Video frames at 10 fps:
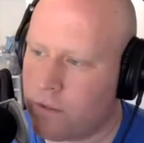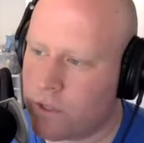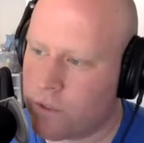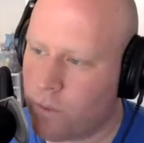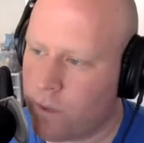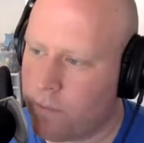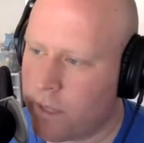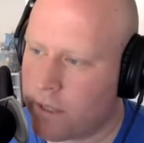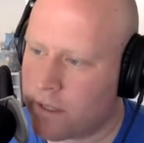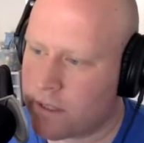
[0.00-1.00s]
just one pick
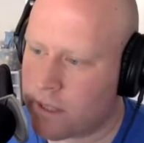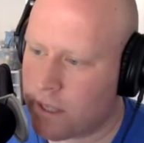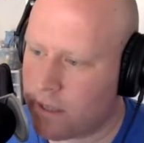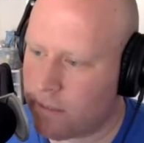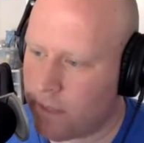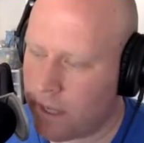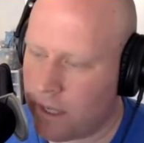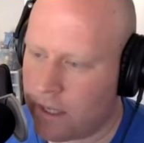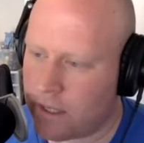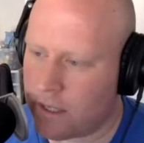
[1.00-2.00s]
this time,
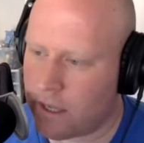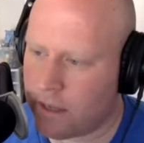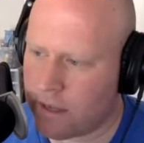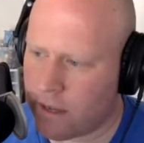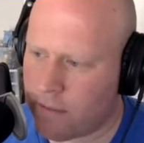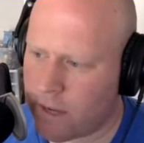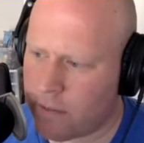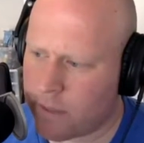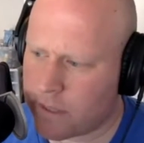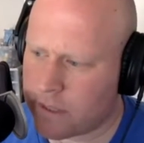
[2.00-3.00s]
and I think I might have
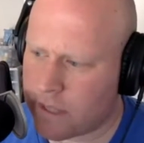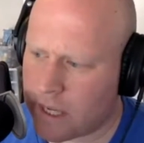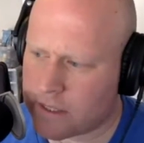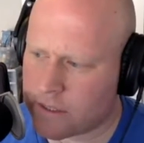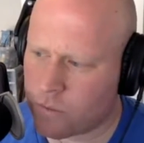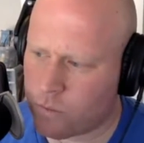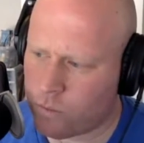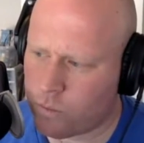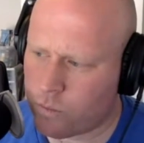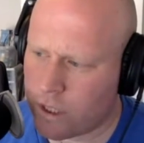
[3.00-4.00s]
picked it last
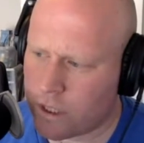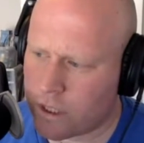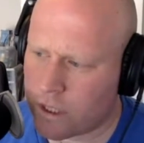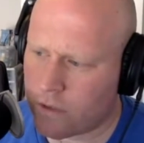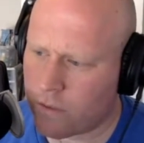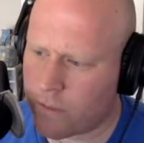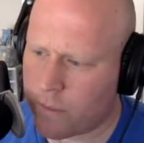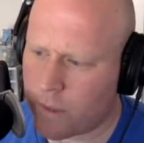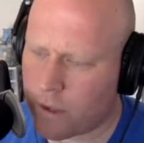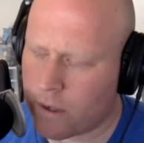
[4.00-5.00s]
week. I don't
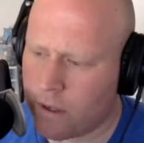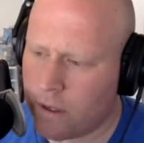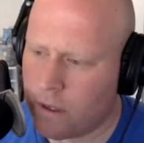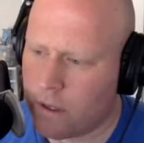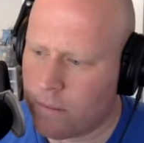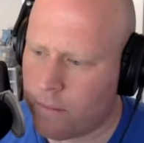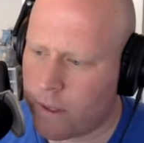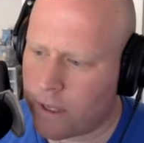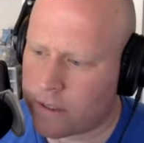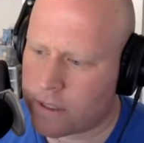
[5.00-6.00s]
remember.
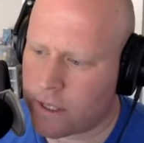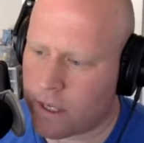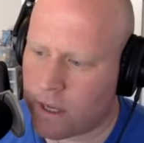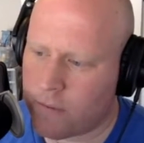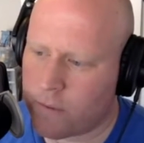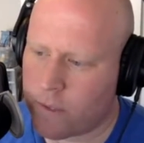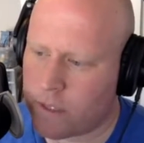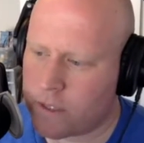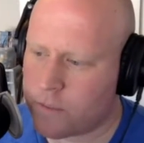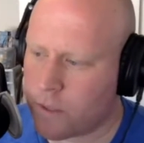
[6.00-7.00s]
But
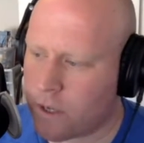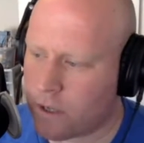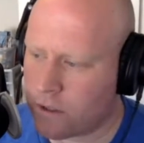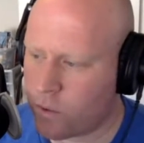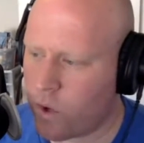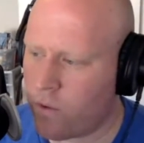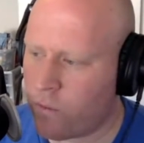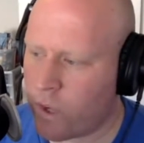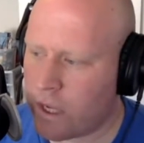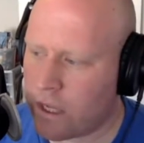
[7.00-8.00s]
I've been reading this book called The
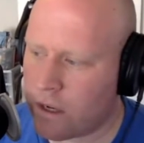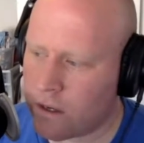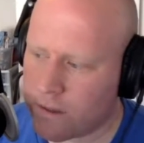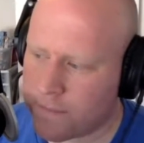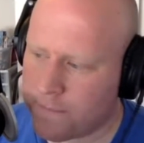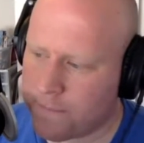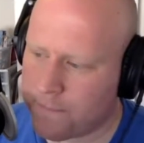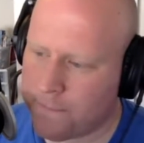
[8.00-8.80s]
12-Week Year.